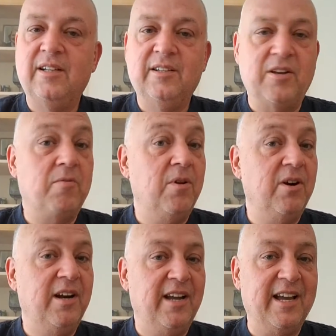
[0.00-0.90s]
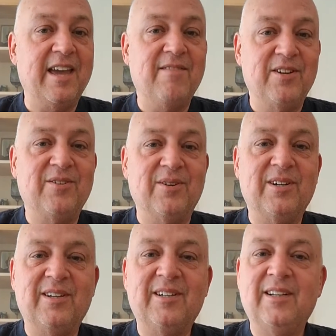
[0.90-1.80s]
Don't worry, I gave it to her.
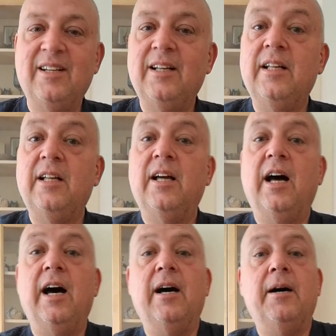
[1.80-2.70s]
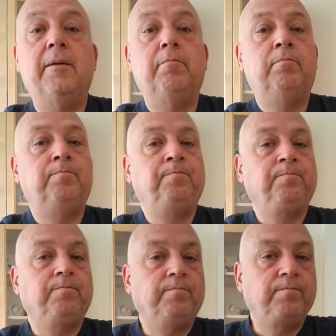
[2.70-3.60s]
Um,
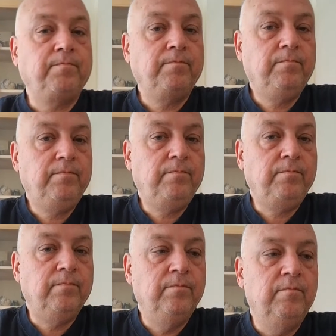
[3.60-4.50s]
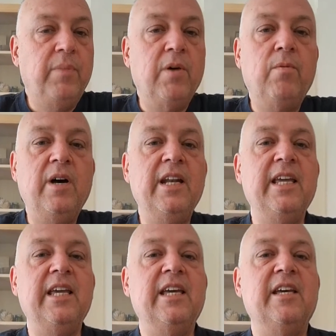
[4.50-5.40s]
but what
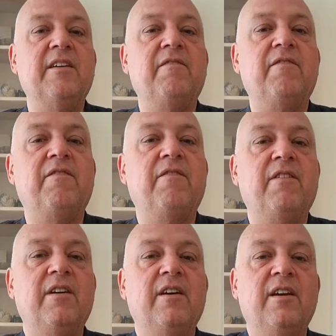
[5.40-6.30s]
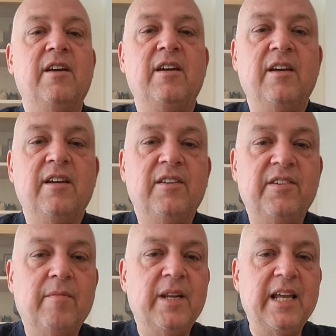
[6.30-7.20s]
if
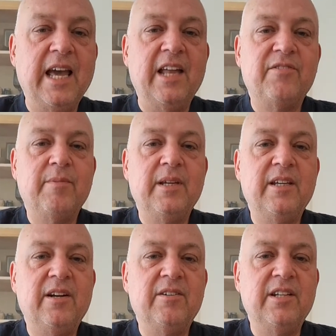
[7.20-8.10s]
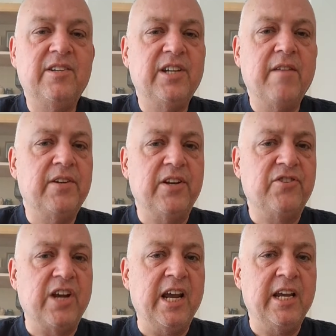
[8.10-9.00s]
somebody asked me, did you give it to
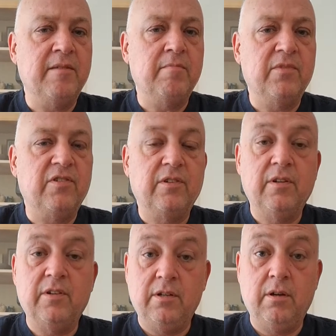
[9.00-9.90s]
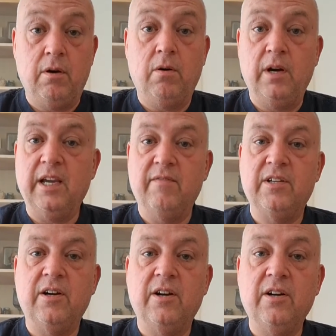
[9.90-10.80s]
James? I said, no, I gave it
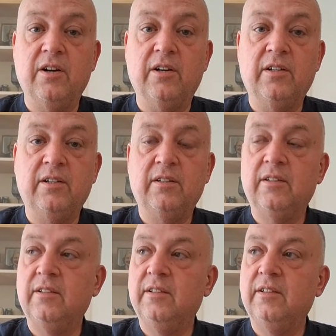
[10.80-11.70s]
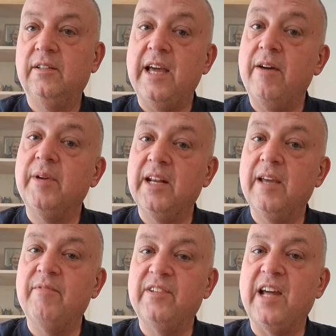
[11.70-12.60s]
to her. Now I'm going to
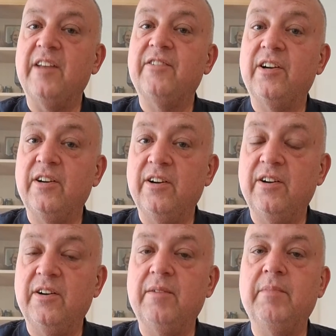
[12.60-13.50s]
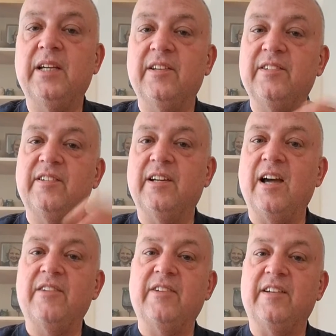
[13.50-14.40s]
emphasize her because it's a
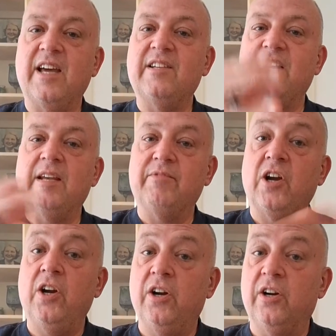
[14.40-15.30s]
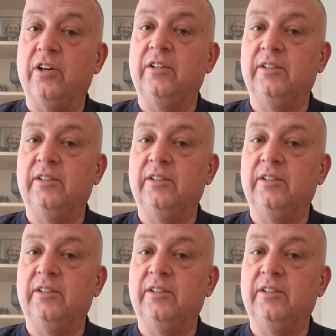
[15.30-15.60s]
contrast, not James, her.